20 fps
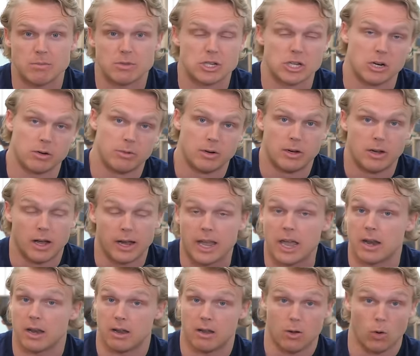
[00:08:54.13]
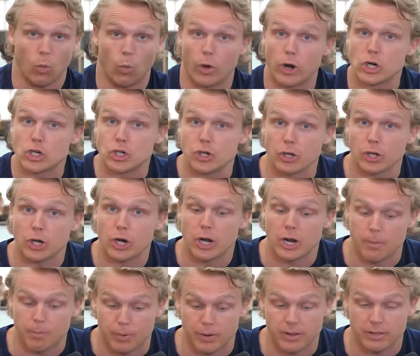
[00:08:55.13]
So, again, woulda, shoulda, coulda,
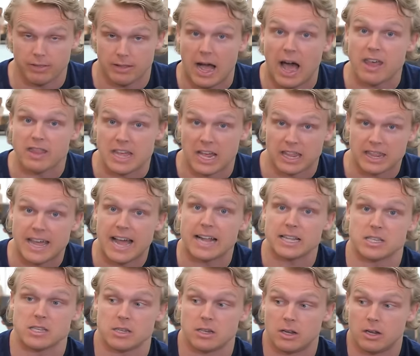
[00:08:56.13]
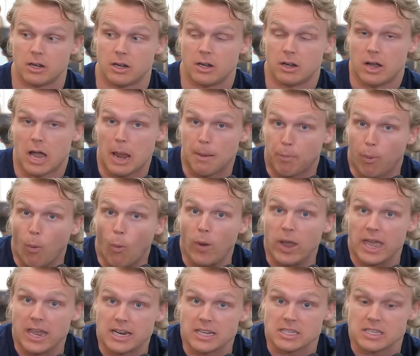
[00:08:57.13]
but I think that's a point
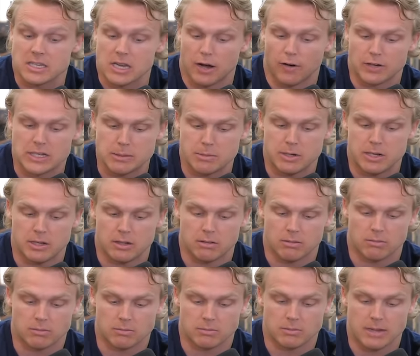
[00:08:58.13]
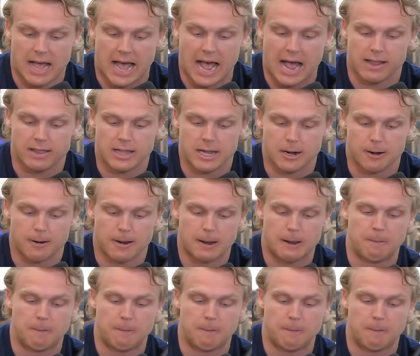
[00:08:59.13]
in itself to be had there.